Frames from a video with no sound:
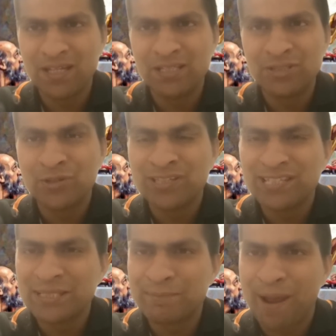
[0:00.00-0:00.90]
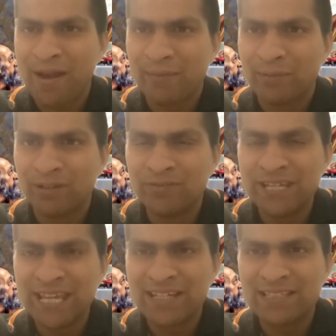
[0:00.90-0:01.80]
So in this parable,
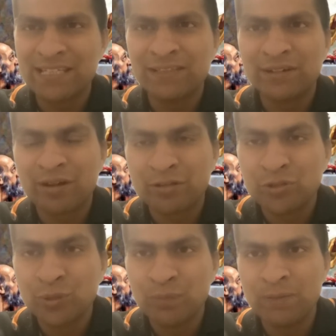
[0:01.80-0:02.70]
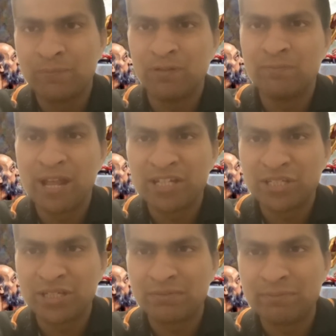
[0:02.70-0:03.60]
we can see there are two people
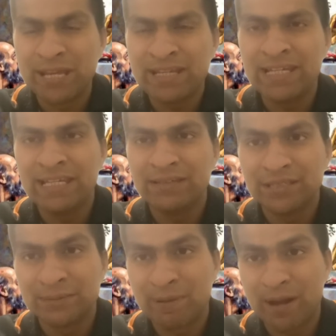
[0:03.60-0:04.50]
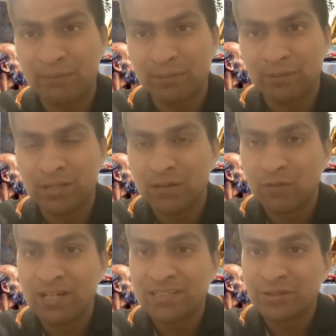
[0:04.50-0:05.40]
mentioned mainly in this parable.
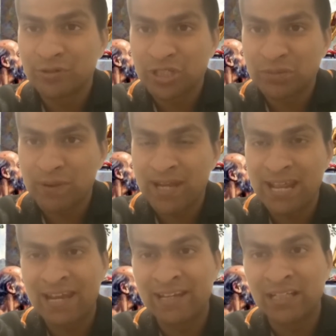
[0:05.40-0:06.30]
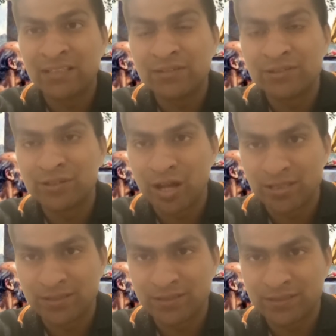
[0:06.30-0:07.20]
One is the rich man and other is
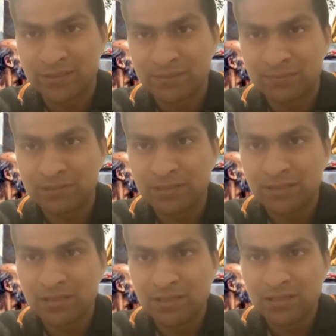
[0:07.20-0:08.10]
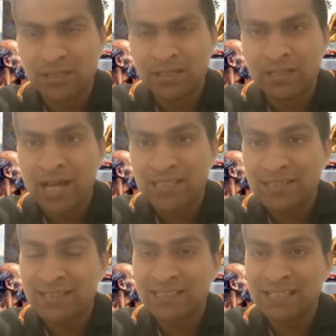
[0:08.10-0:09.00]
Lazarus.
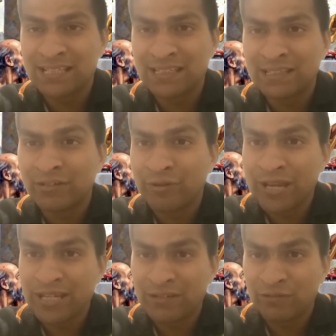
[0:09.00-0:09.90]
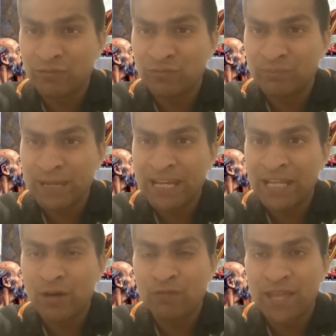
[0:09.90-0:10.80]
Lazarus, the Greek
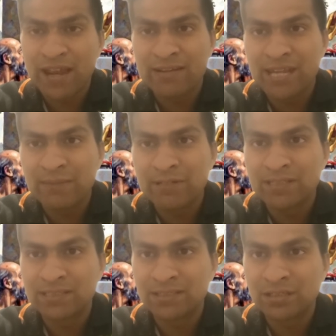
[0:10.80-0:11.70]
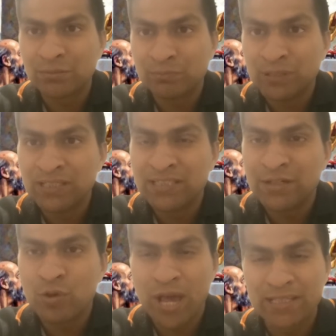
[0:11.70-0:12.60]
meaning of that name is person
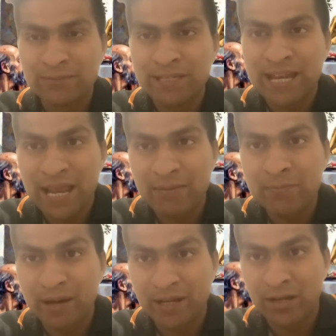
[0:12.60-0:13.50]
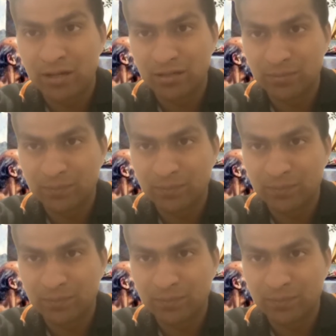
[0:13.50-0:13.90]
who has been helped by God.